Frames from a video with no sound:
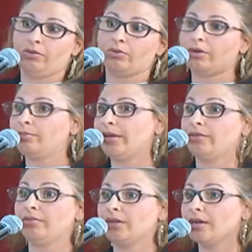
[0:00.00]
or
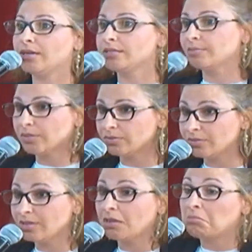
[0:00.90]
about the
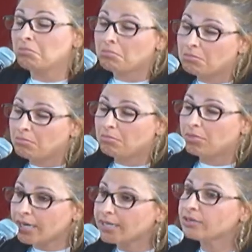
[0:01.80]
cosmos.
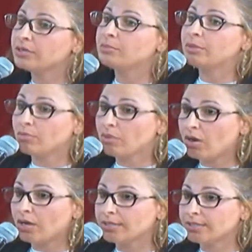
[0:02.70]
But I could be
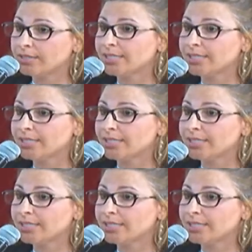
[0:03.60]
wrong.